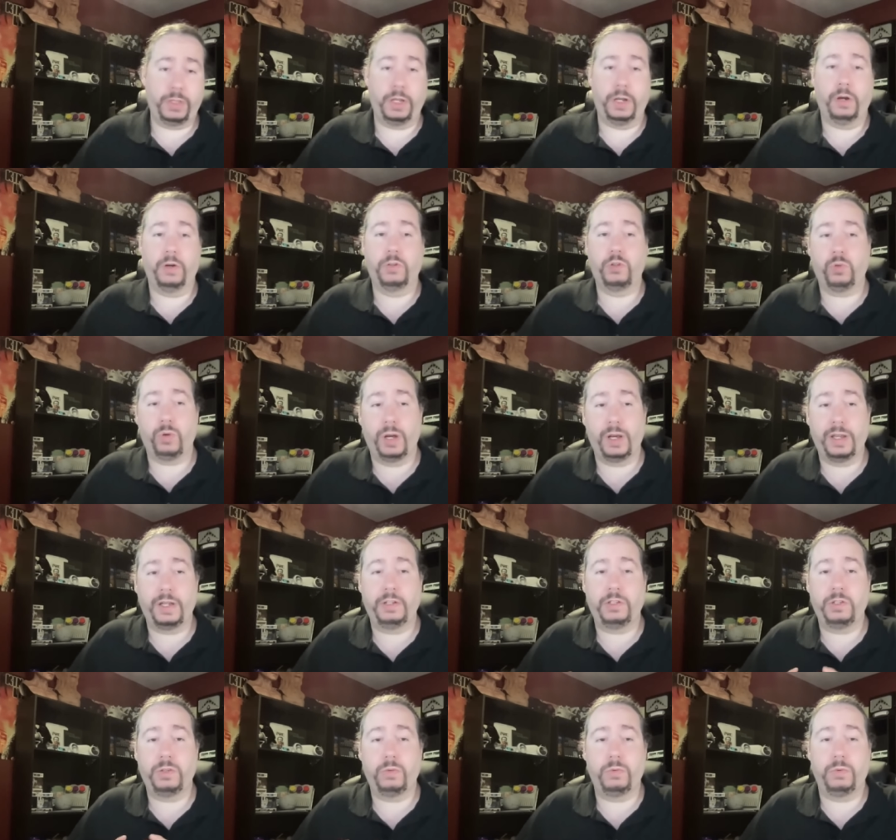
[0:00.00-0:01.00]
there,
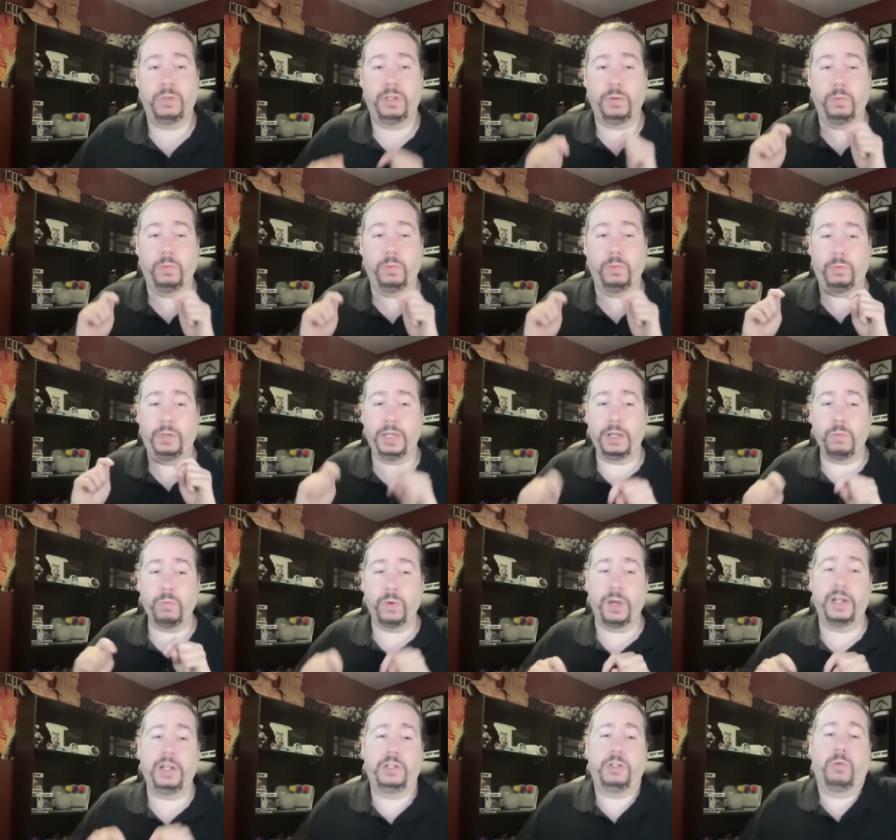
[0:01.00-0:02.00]
trying to get
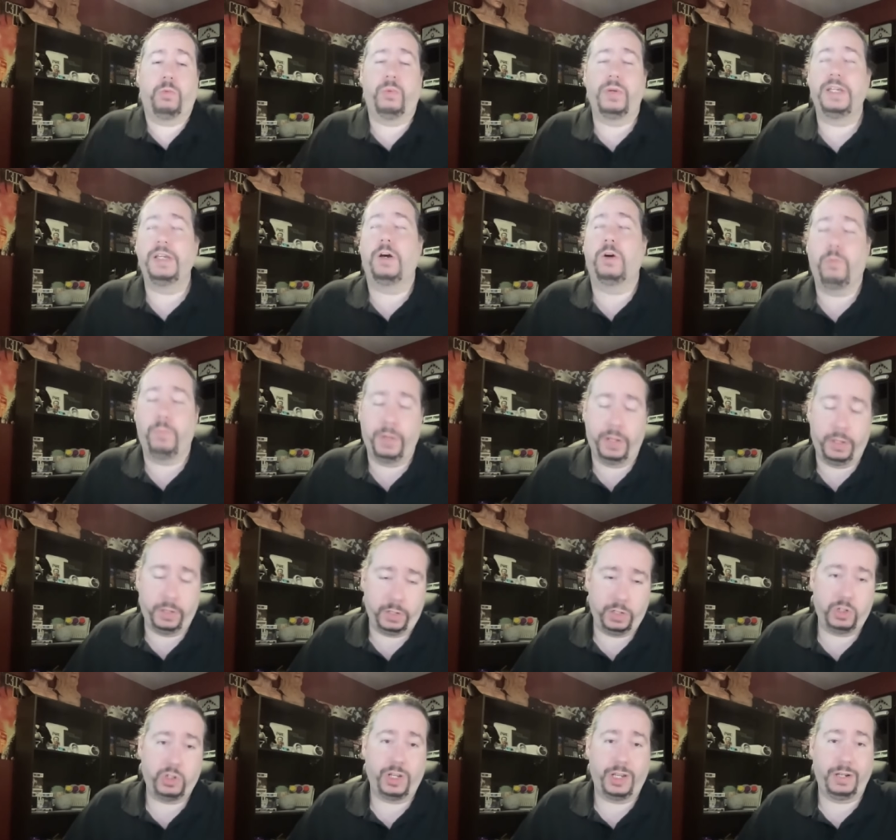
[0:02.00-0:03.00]
ready to reopen
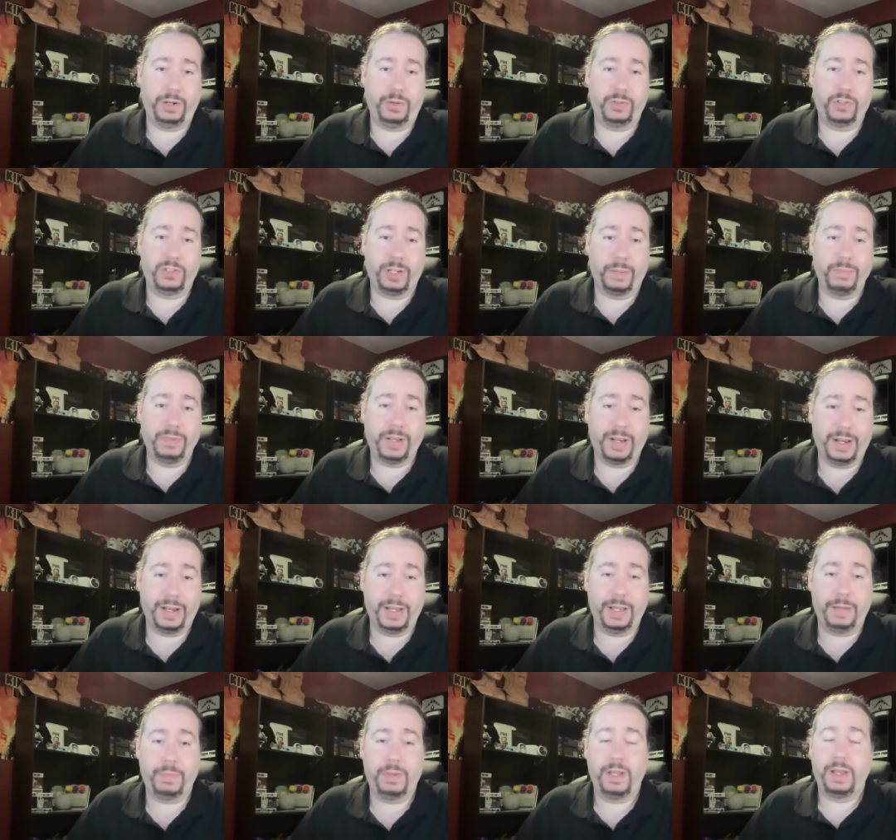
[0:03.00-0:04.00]
this channel
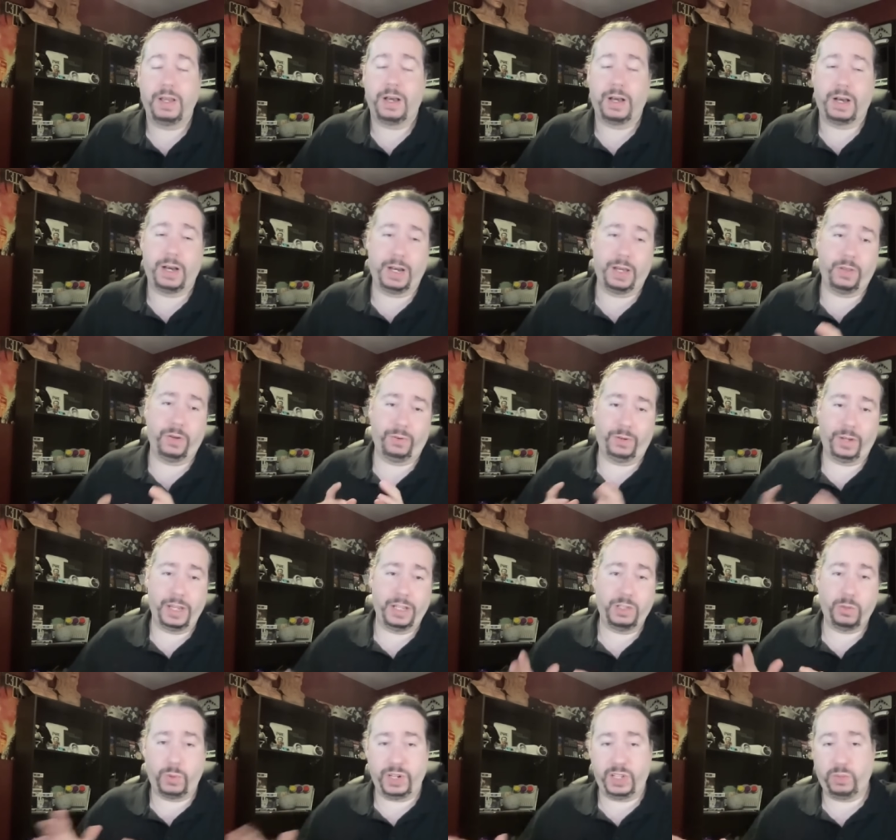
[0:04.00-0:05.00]
sometime either
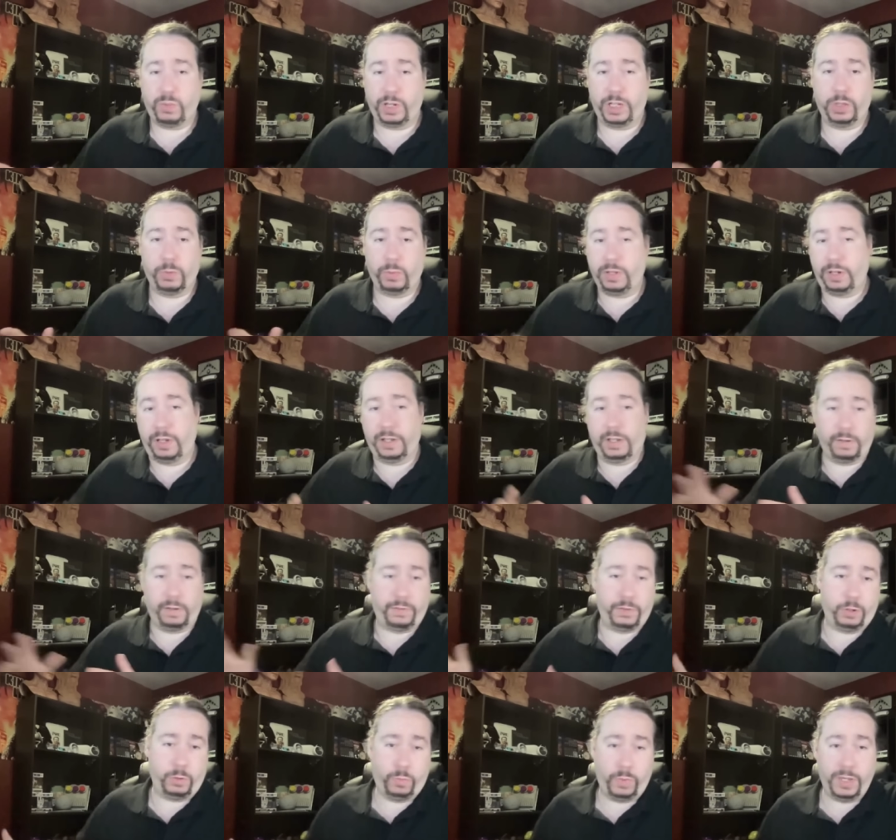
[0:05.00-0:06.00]
late 2023, like in a
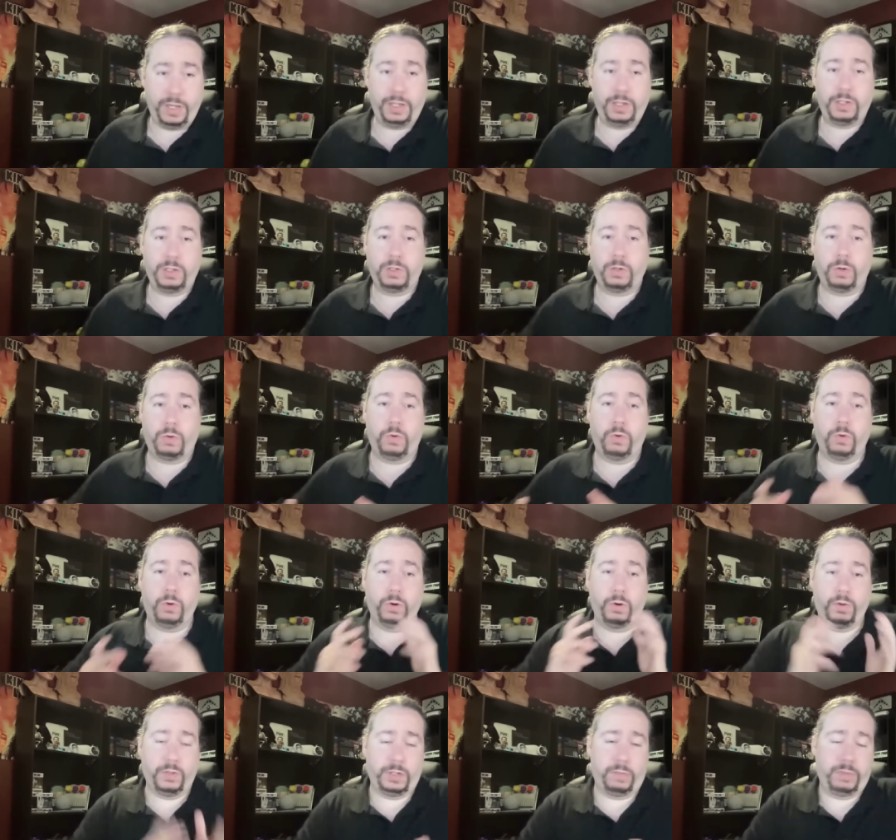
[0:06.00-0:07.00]
few weeks,
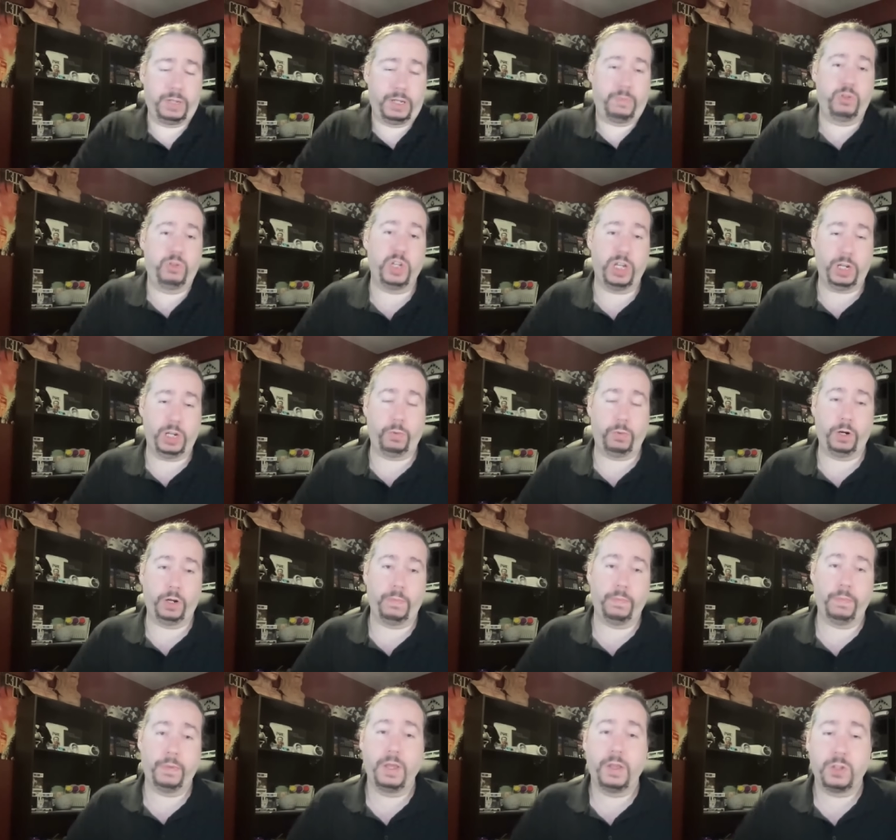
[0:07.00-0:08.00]
or sometime
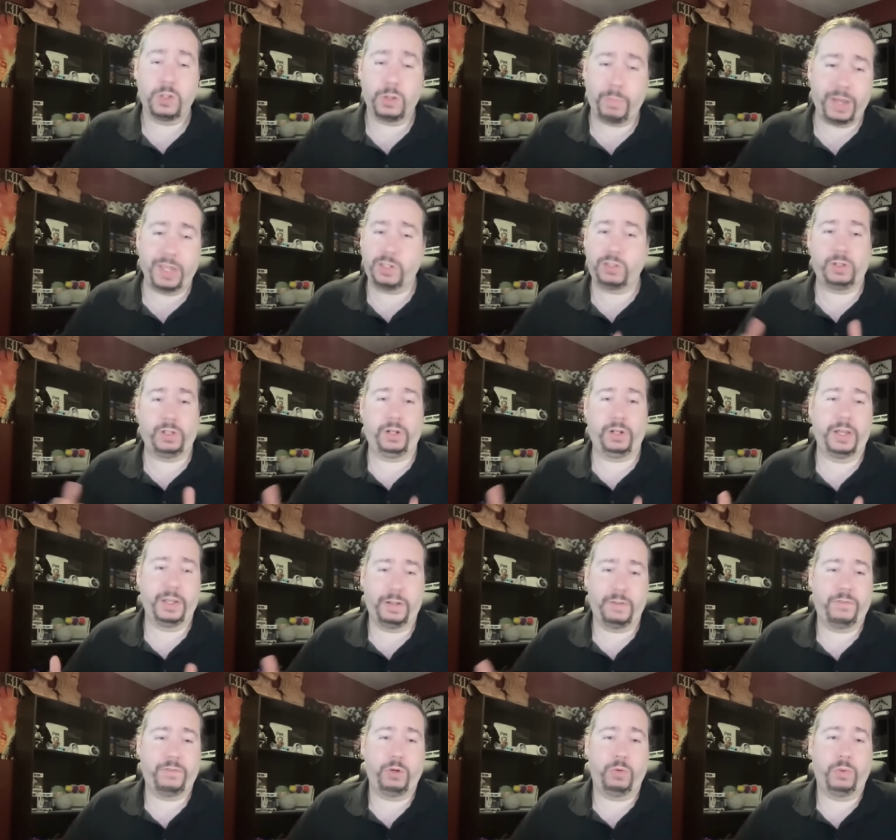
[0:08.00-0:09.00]
January. So basically,
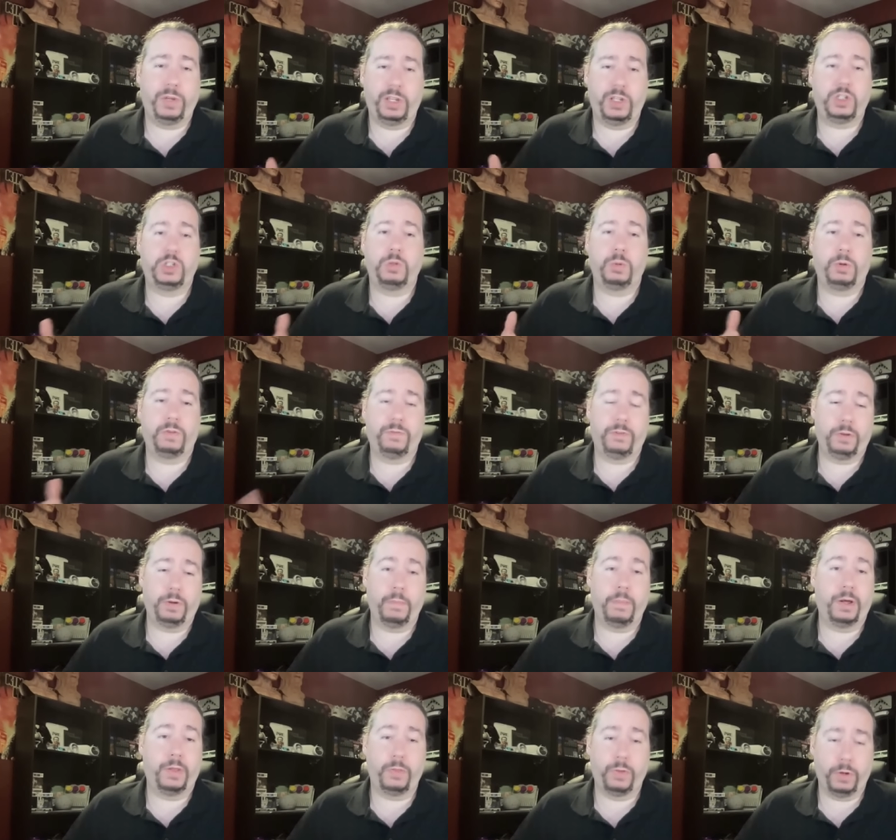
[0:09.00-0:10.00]
like a few weeks to a, few, a
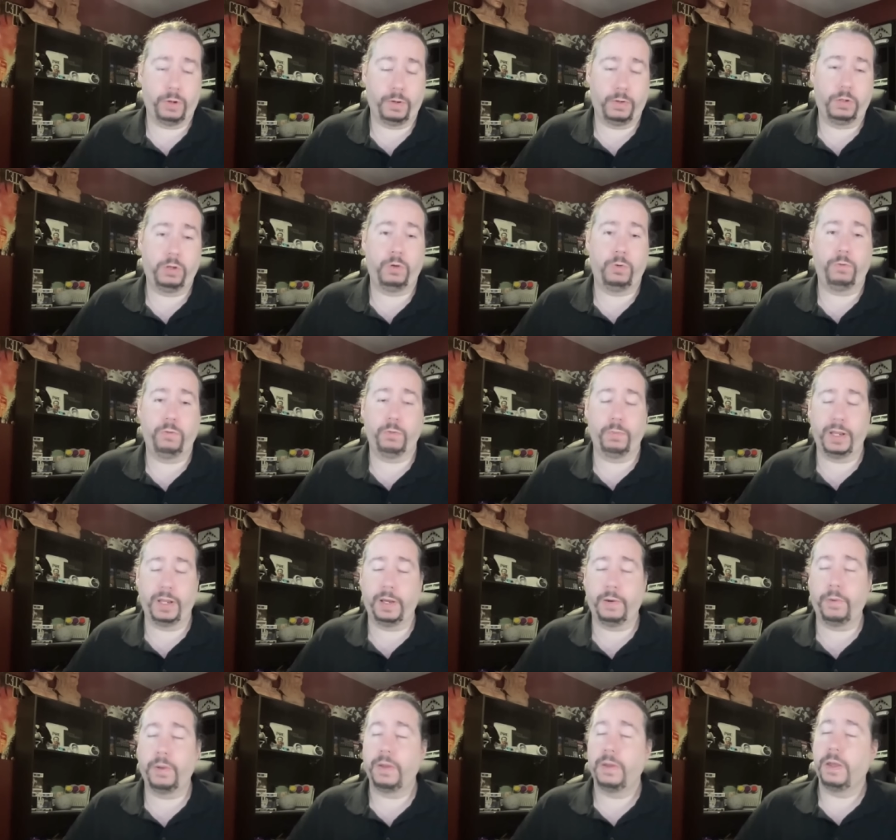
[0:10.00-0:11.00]
month or two from
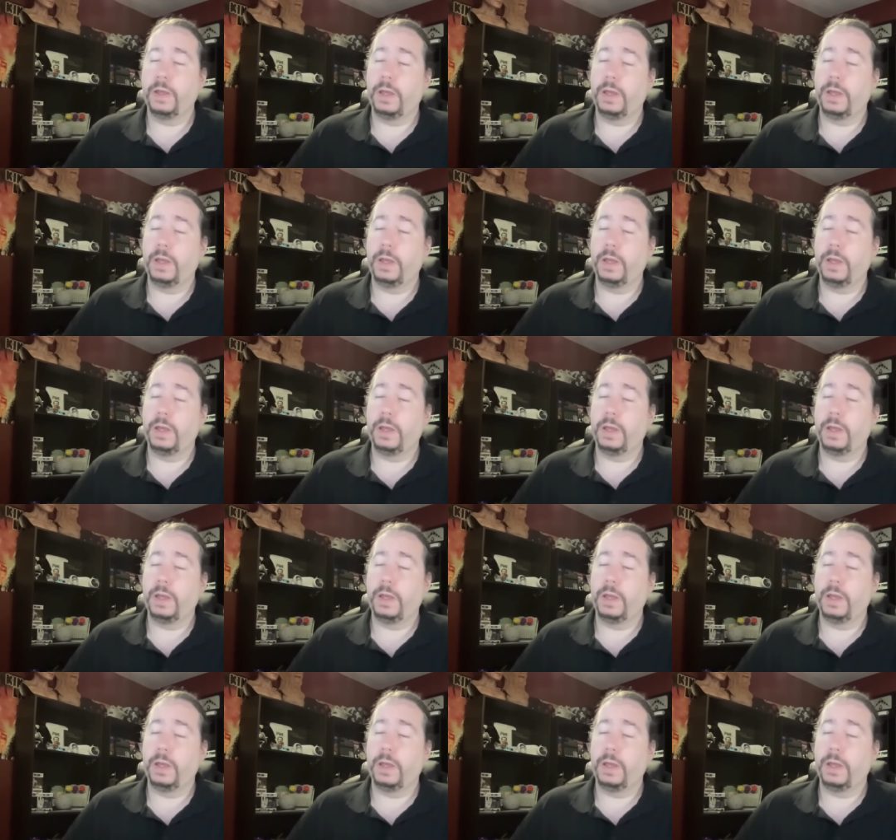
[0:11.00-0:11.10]
now.